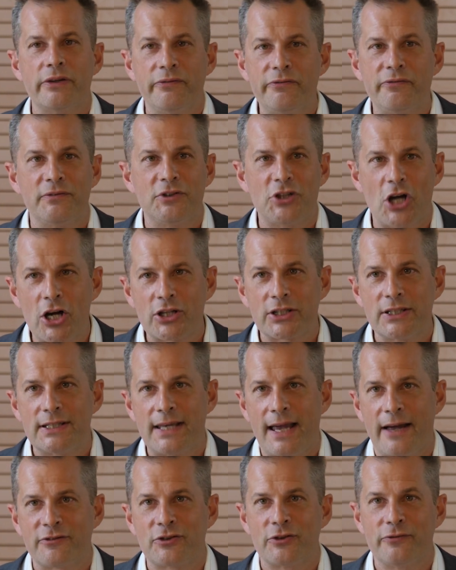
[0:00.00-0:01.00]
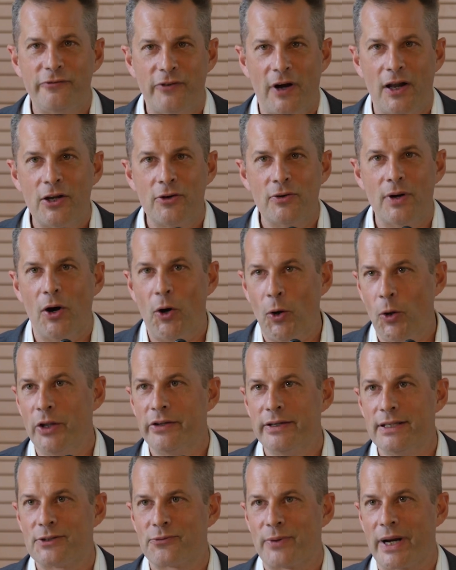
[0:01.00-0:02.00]
if doctors have to follow all
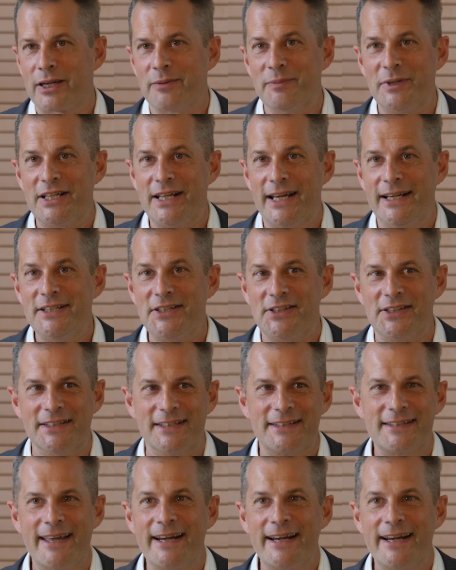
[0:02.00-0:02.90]
these recommendations,